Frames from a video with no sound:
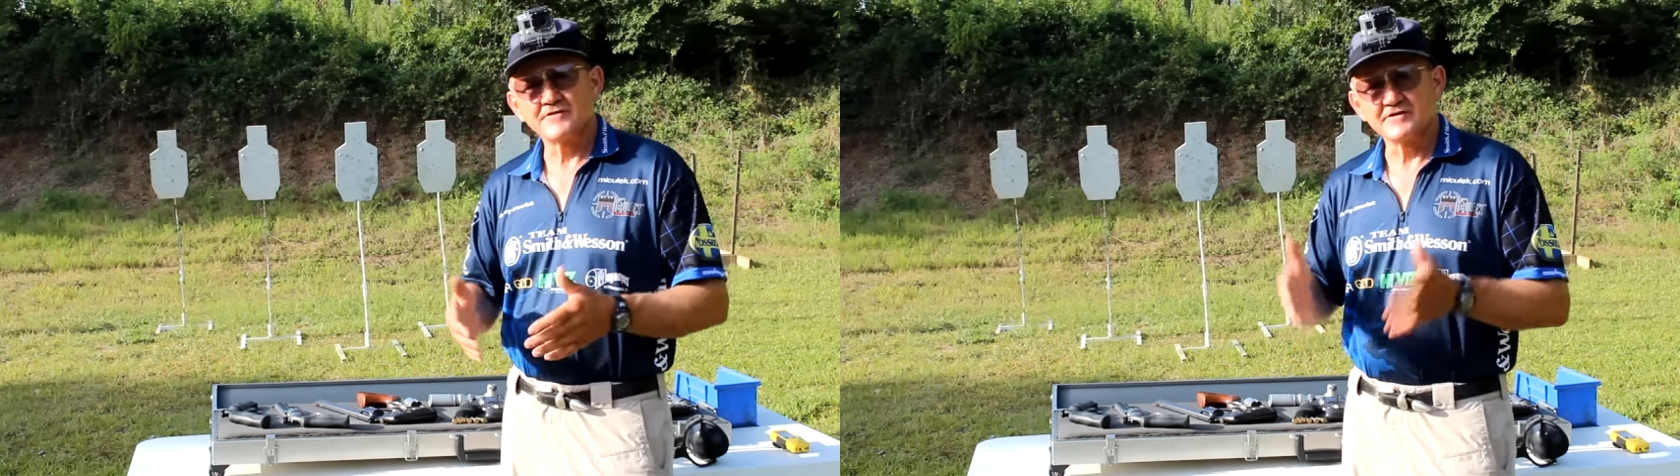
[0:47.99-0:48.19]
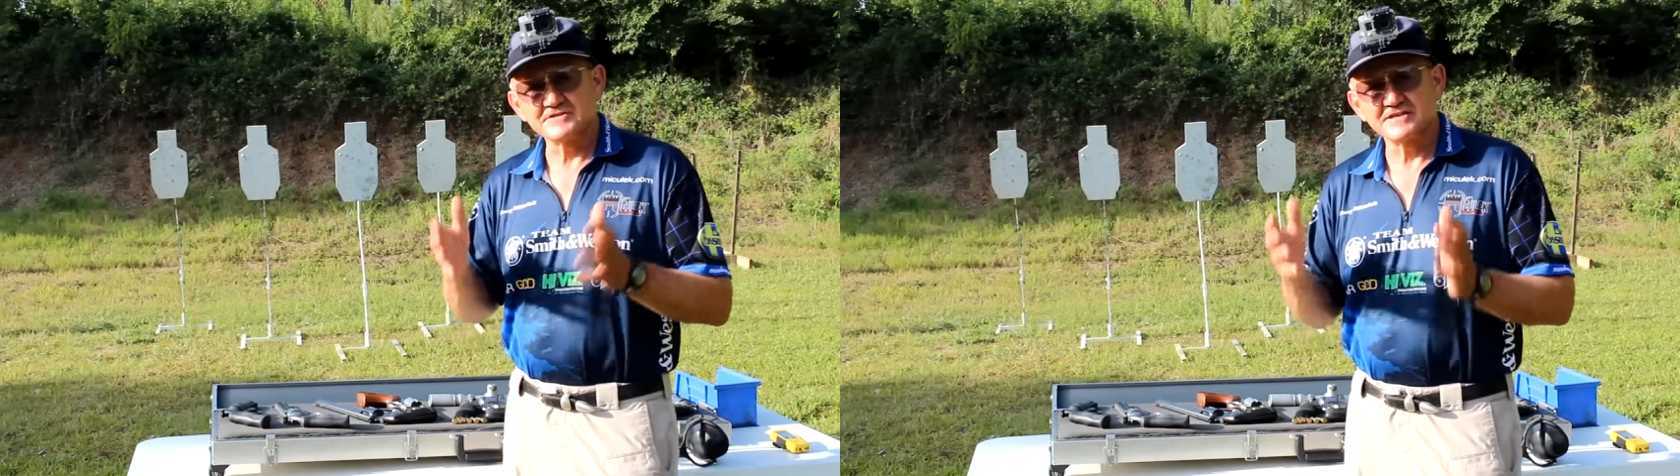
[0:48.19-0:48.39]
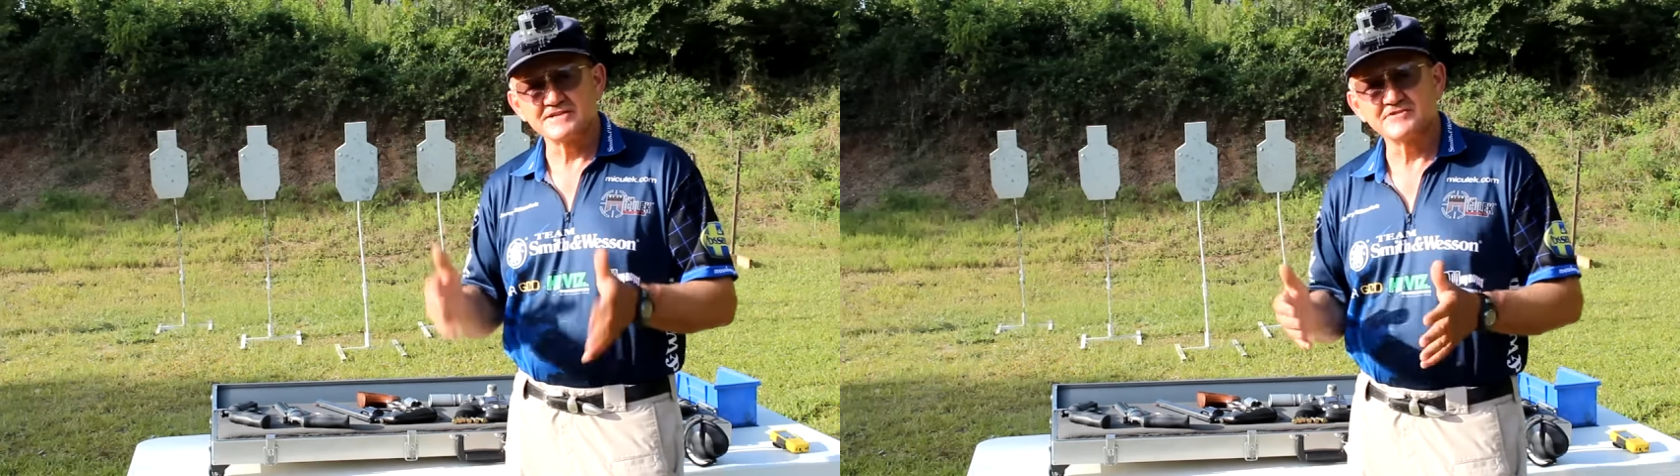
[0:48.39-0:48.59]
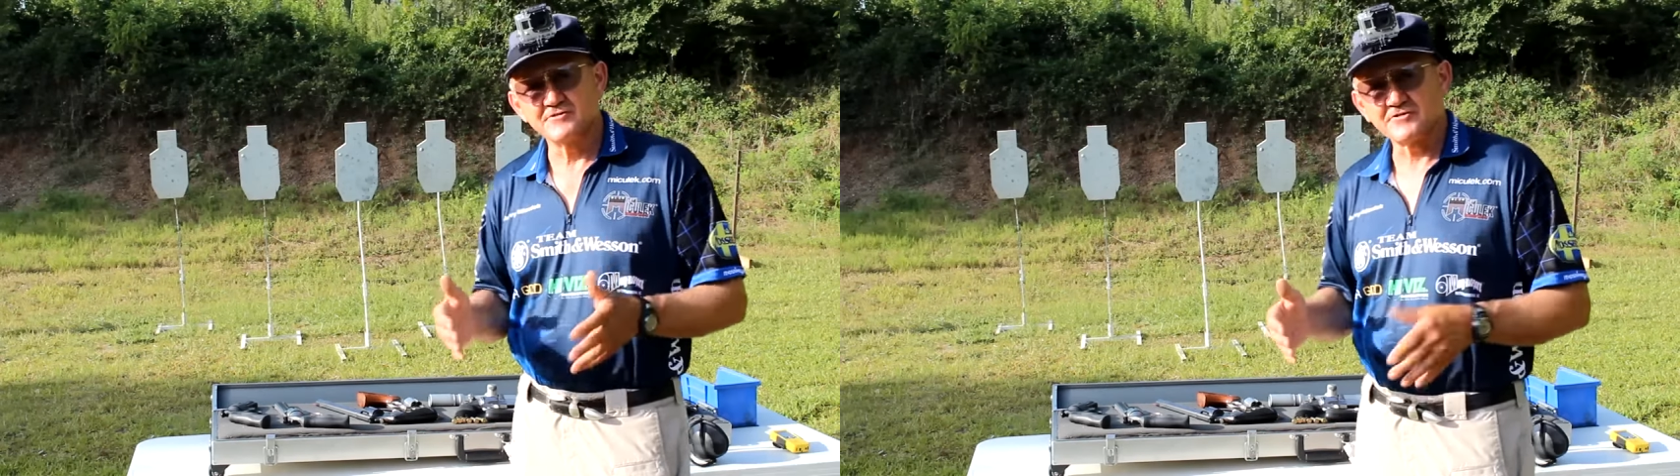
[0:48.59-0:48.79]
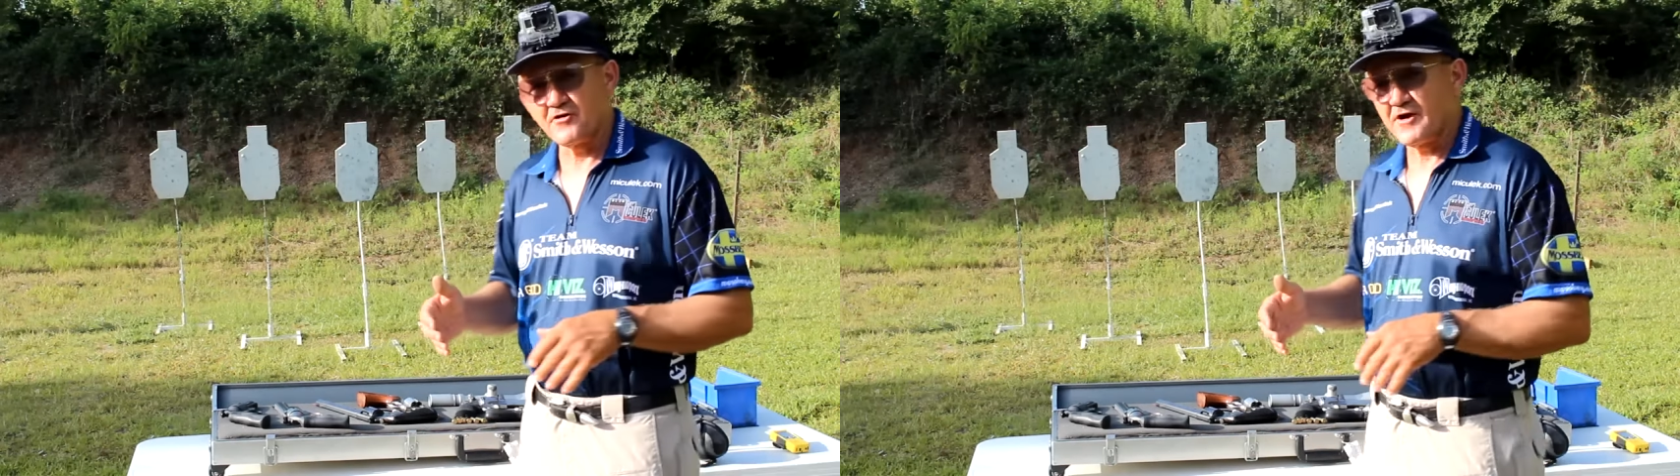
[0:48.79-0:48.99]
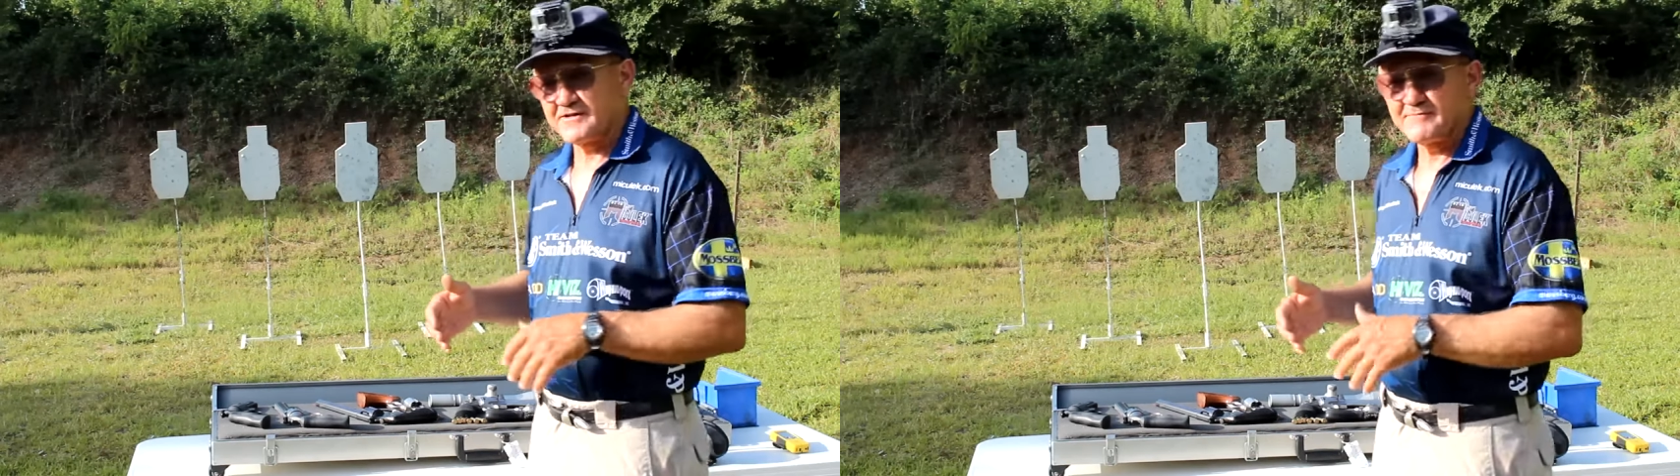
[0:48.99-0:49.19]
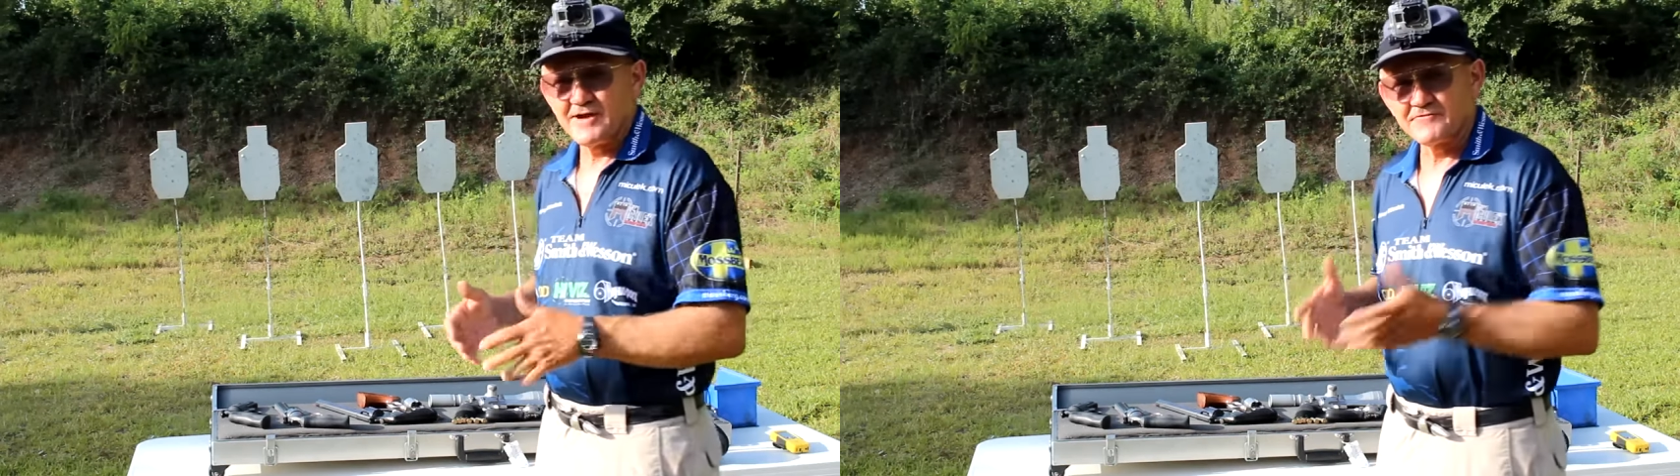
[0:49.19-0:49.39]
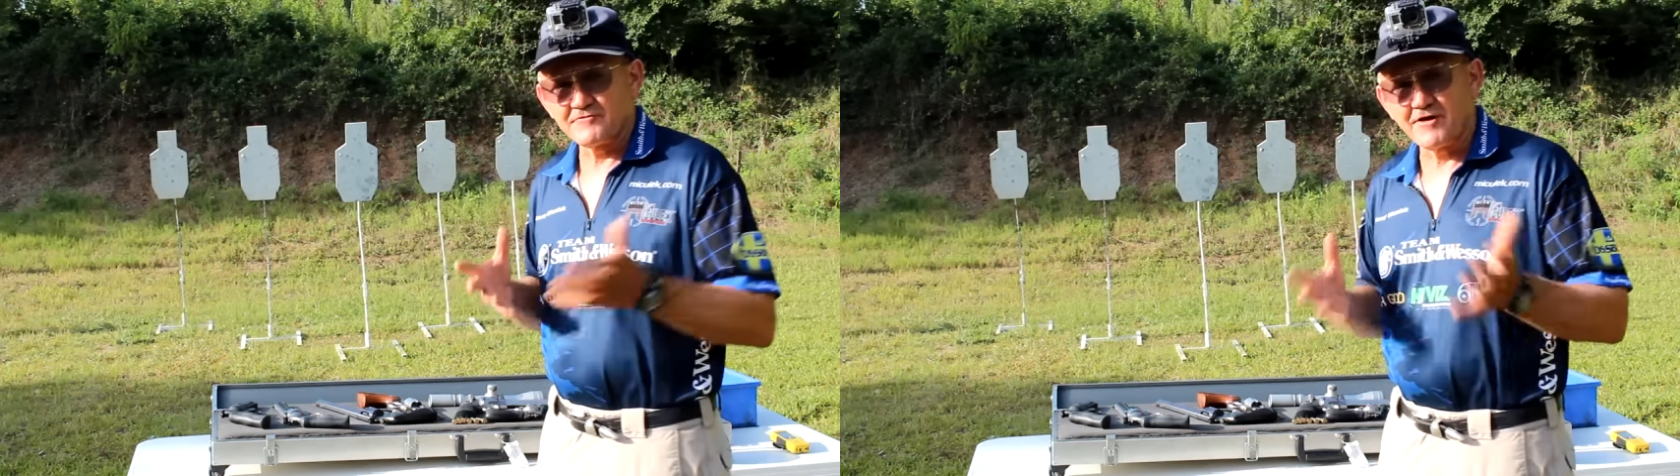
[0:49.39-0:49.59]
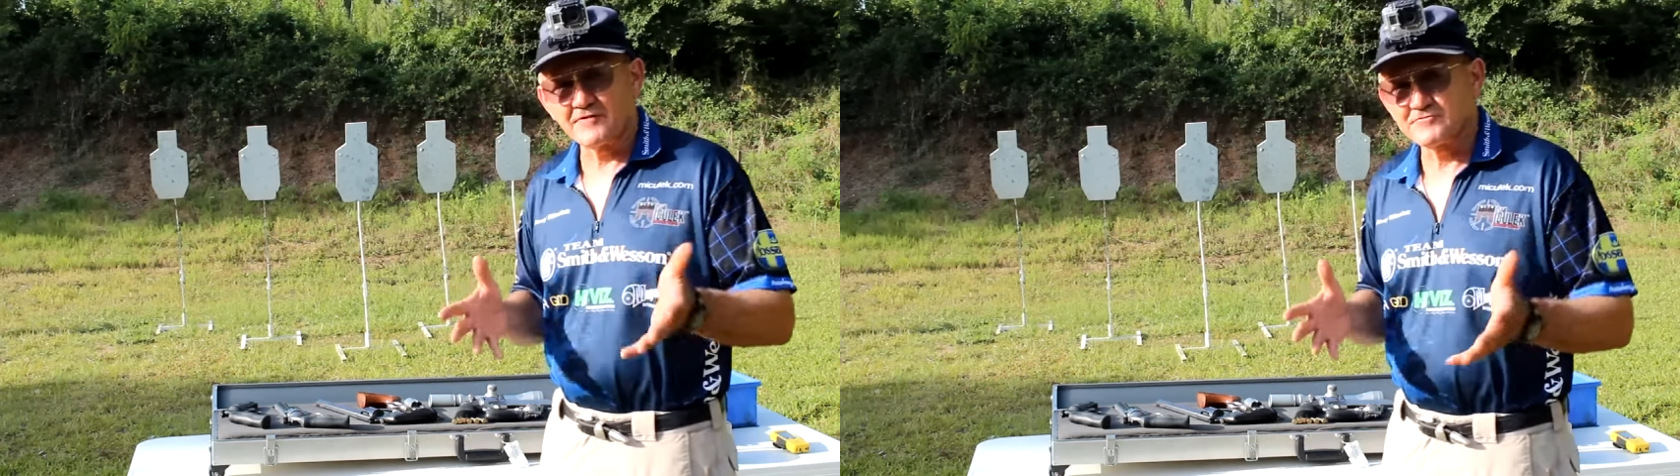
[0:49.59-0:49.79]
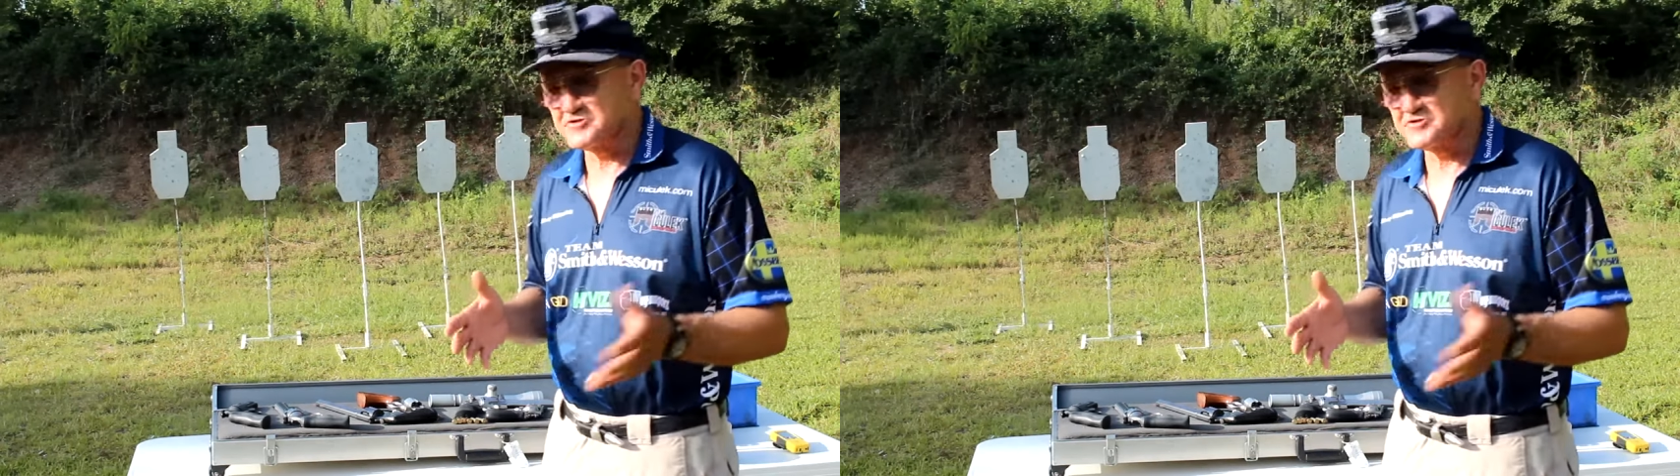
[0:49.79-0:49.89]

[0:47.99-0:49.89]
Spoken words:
They're a C-zone target. They're made for rifle